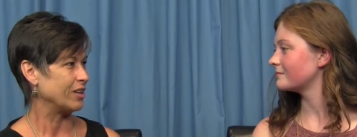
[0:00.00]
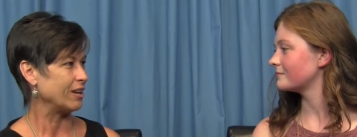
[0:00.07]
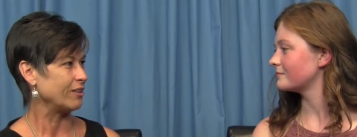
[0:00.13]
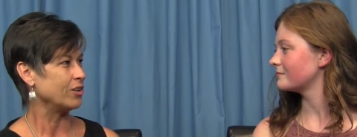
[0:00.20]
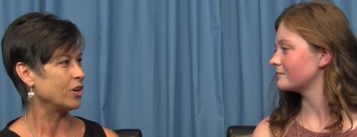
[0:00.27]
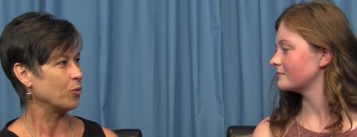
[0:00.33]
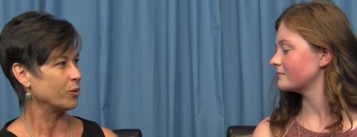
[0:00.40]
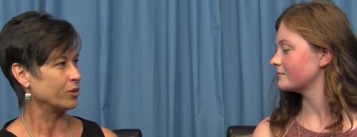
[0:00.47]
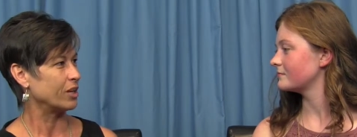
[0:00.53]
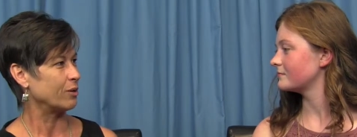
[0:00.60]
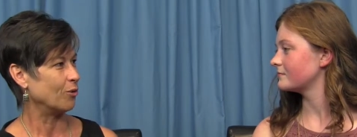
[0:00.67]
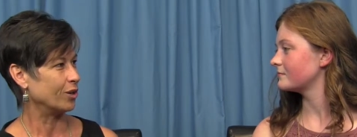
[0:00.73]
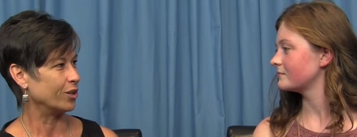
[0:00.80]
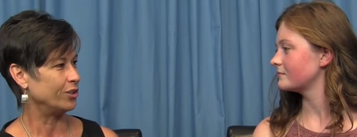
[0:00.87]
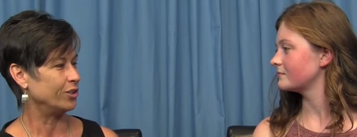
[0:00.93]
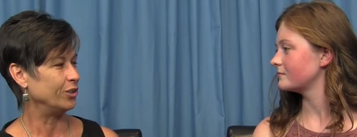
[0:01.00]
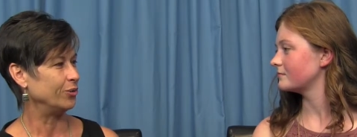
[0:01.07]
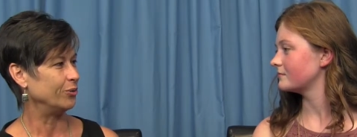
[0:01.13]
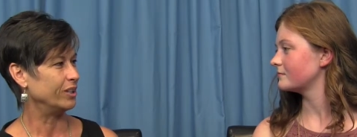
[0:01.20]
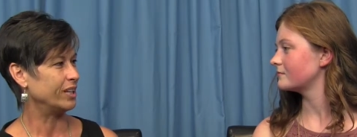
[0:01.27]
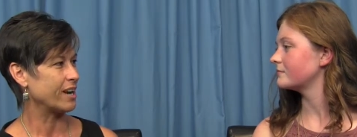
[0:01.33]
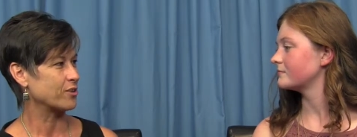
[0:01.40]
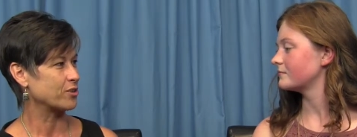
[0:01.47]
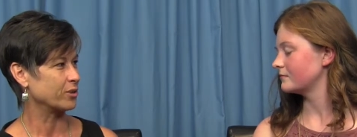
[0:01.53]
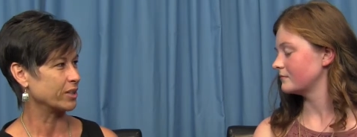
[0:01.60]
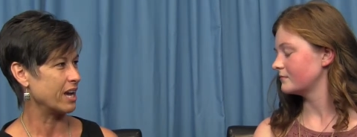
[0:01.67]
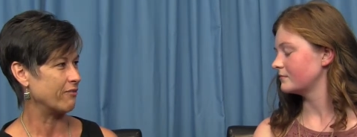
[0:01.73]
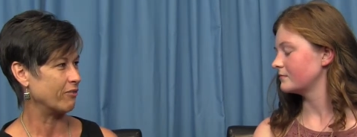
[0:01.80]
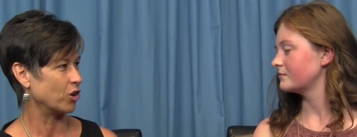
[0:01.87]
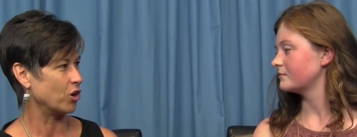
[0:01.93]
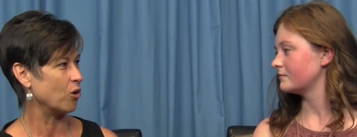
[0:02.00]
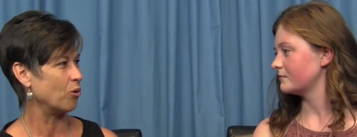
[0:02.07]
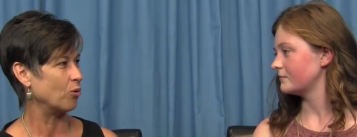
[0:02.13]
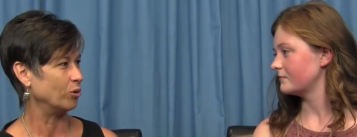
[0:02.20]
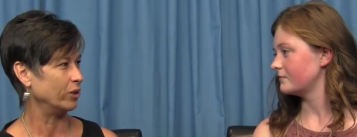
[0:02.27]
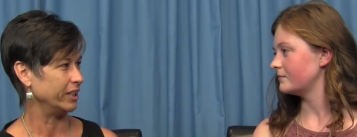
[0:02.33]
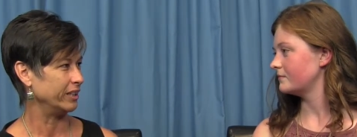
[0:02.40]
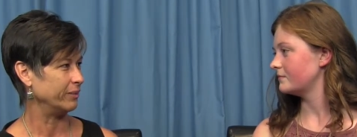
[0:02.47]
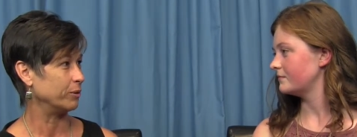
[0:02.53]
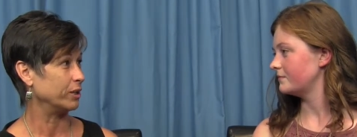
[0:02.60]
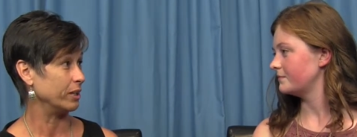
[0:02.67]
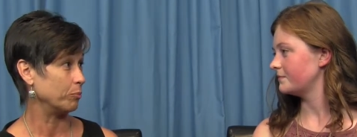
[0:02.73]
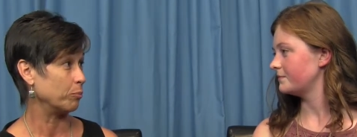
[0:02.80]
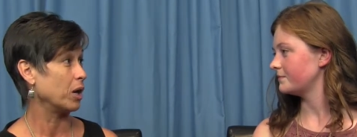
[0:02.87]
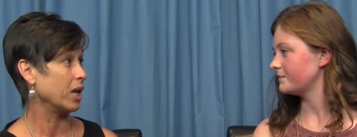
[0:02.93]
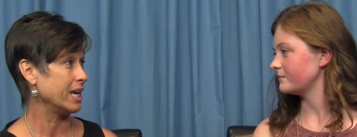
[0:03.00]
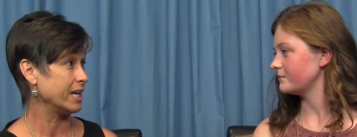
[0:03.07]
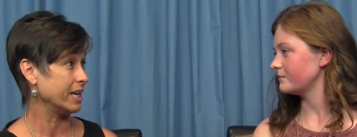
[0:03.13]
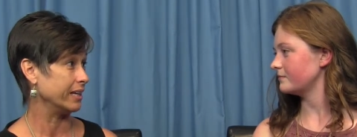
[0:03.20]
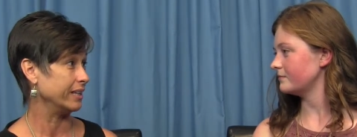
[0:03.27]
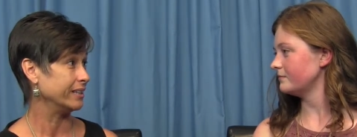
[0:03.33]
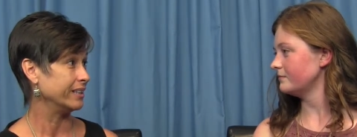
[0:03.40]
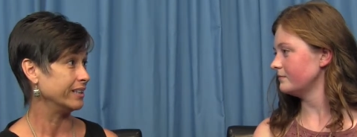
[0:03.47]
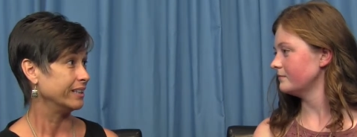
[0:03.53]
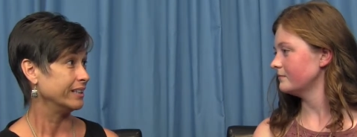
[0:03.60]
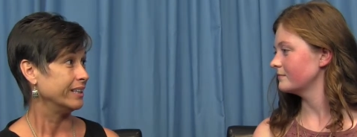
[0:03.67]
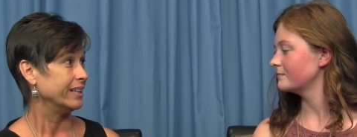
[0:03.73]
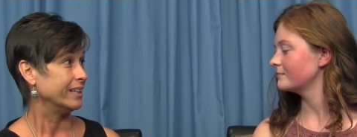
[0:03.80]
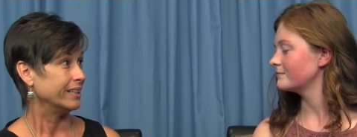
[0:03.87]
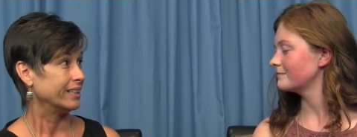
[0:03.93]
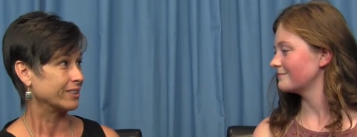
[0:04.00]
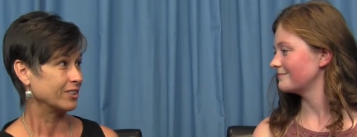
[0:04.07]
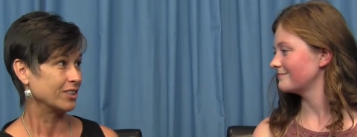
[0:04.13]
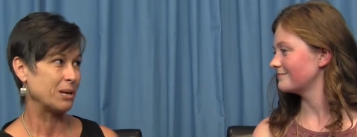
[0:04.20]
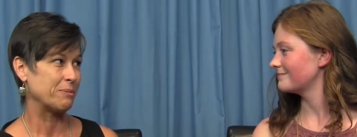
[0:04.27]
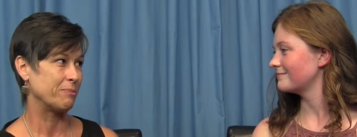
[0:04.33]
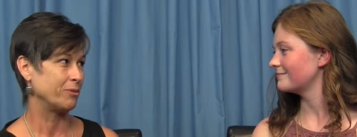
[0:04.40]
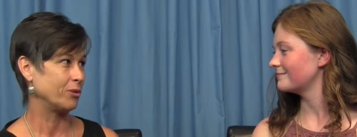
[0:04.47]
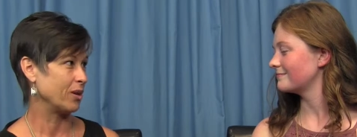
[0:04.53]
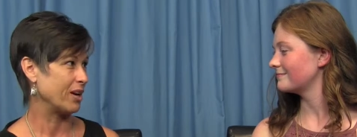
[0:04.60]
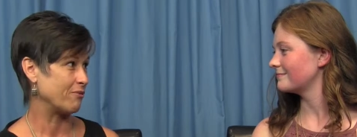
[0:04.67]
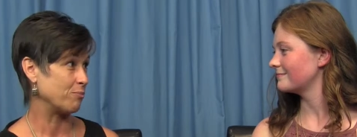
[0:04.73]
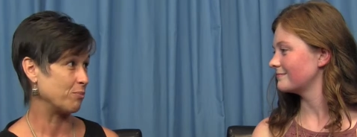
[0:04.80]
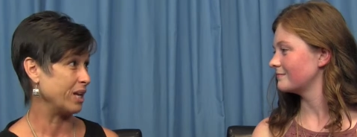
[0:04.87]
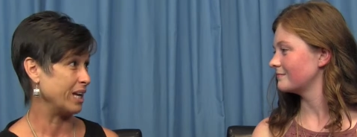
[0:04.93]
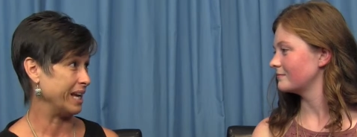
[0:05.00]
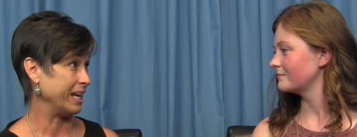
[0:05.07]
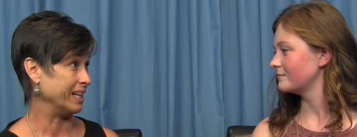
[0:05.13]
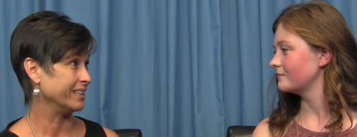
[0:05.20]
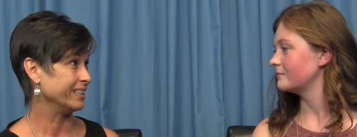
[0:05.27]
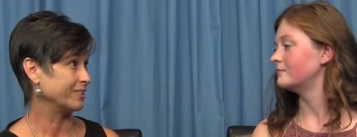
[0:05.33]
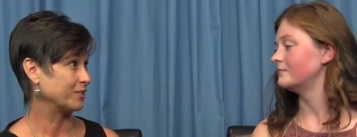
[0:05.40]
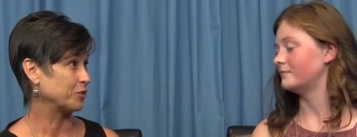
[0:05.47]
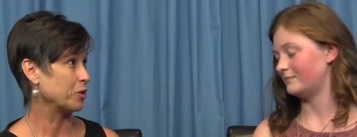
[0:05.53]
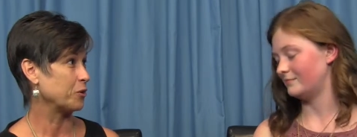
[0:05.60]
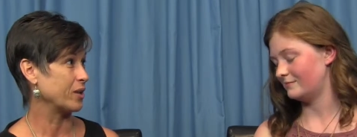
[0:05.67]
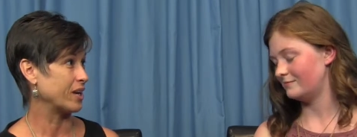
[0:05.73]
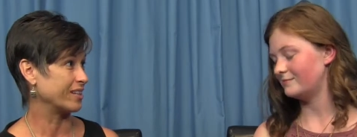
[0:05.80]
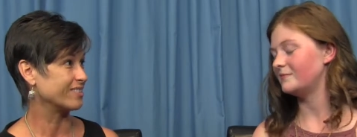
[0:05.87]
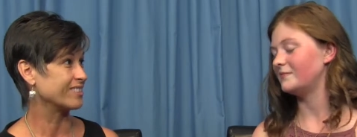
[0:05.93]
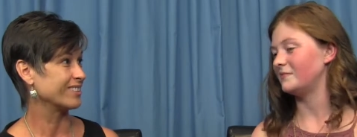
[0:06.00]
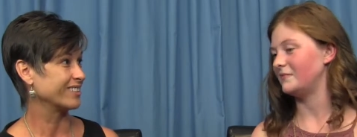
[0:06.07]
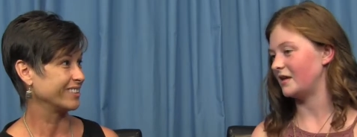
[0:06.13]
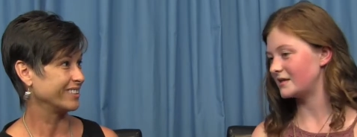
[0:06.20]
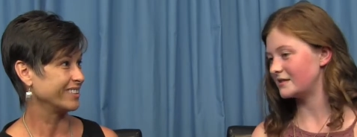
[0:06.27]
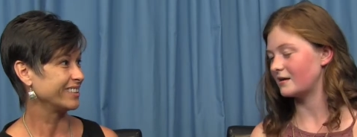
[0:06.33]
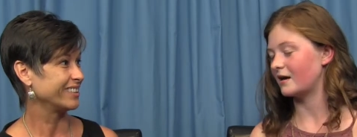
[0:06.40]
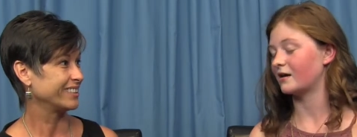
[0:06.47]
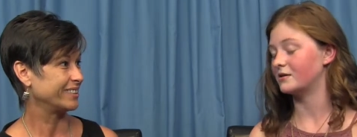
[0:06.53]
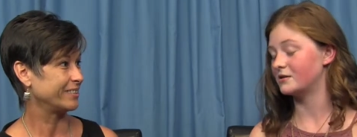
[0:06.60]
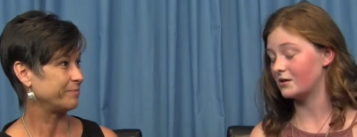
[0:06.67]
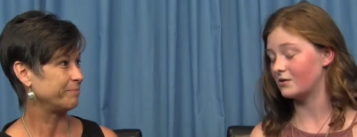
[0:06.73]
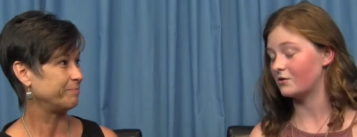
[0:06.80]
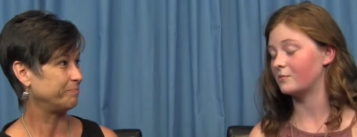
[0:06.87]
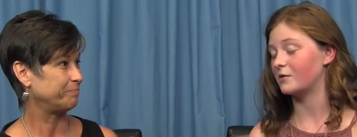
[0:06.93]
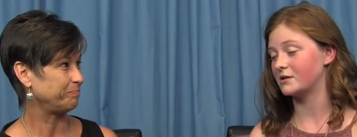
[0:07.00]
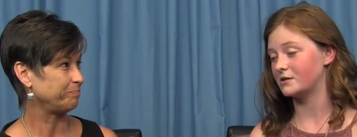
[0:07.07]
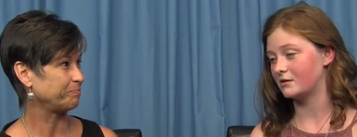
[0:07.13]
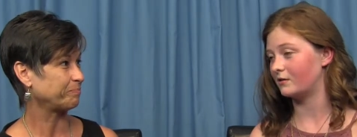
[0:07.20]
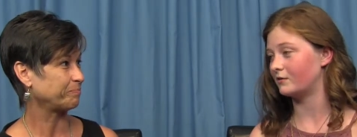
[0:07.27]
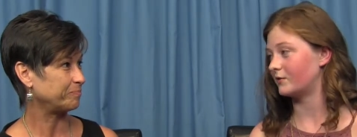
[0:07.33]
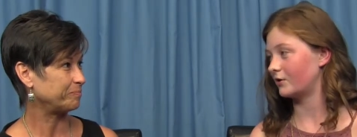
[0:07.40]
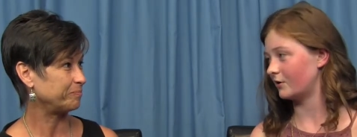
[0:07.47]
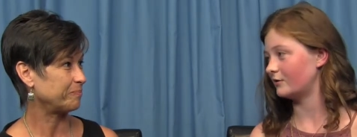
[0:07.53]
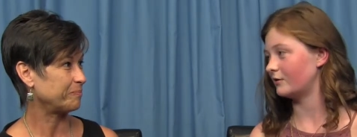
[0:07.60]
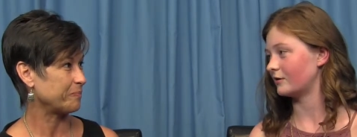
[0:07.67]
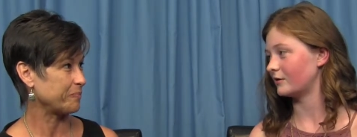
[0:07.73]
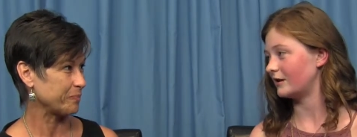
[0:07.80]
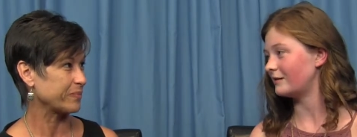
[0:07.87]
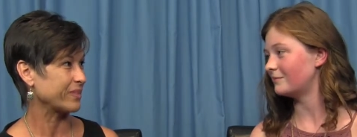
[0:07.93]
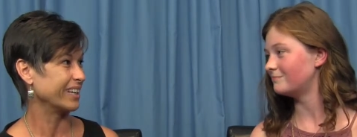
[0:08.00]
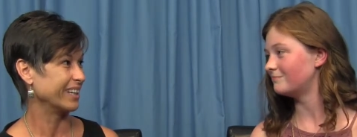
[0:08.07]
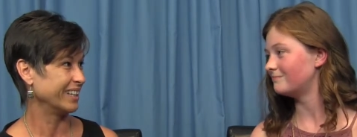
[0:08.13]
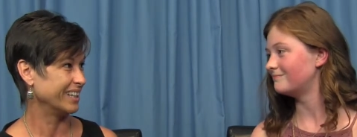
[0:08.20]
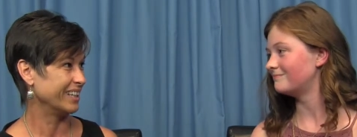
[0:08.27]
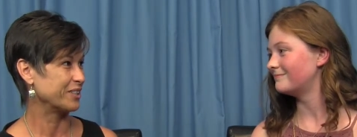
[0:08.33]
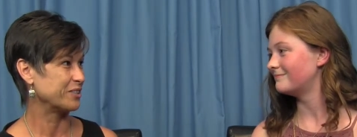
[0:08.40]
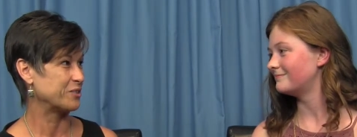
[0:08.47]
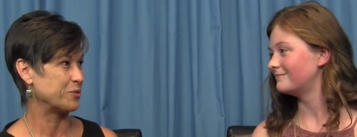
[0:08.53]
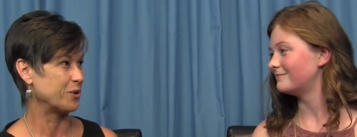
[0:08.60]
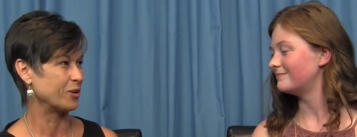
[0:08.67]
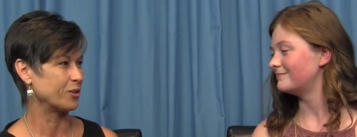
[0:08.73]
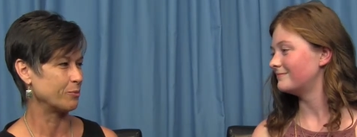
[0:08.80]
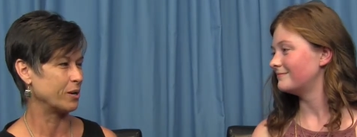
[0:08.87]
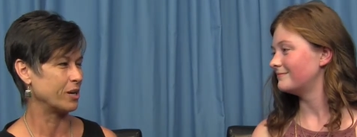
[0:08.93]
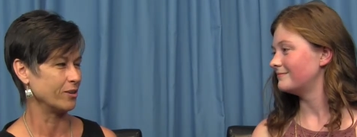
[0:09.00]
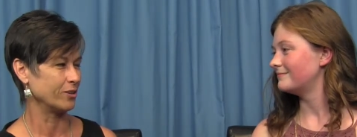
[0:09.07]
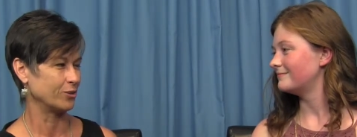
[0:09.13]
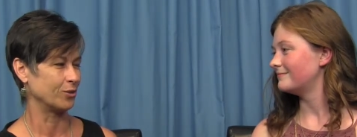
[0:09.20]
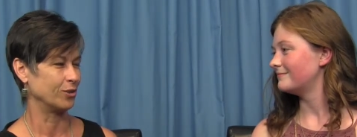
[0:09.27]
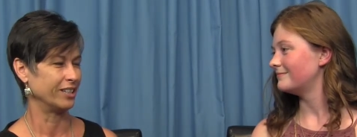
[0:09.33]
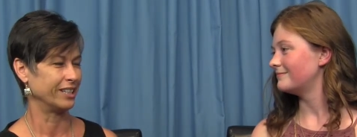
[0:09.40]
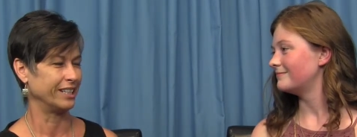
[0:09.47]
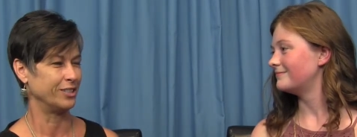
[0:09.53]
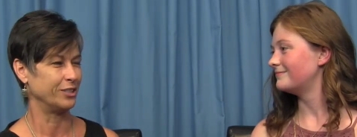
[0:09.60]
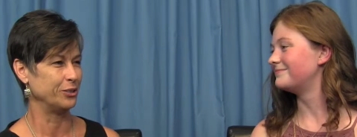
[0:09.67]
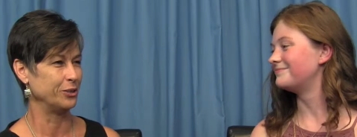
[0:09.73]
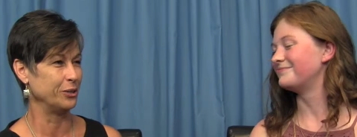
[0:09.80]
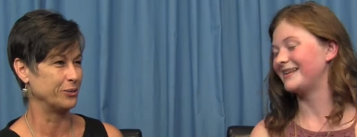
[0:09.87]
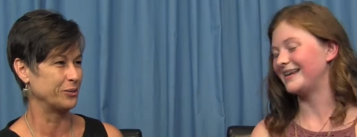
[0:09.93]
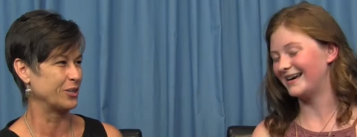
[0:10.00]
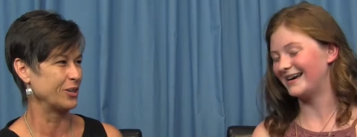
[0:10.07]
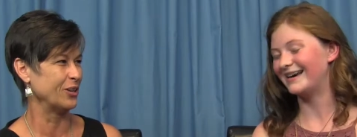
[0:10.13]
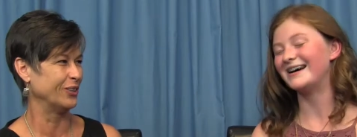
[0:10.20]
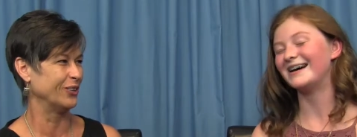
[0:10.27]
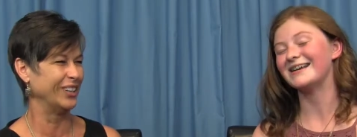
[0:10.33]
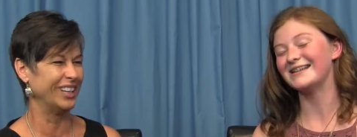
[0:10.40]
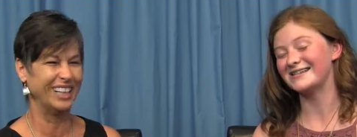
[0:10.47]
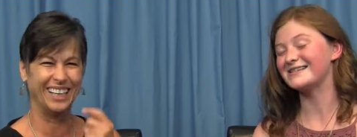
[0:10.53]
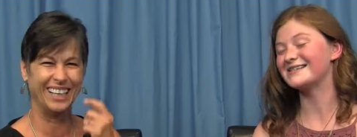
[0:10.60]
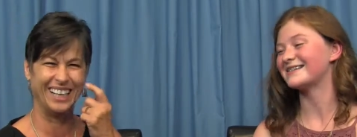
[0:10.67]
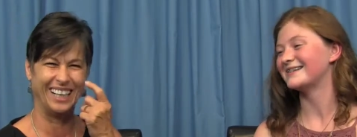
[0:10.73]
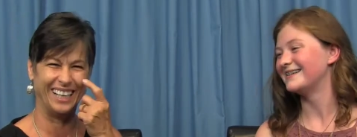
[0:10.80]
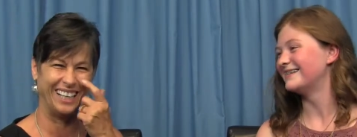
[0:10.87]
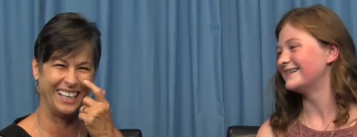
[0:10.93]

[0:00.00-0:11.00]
Speaker 1: that know what they want to do and actually have a goal and a, and a plan. Because a lot of them don't have a plan.
Speaker 2: So that's... Yes, I consider myself very lucky.
Speaker 1: Yes, you are. Your parents are lucky, too.
Speaker 2: So, so,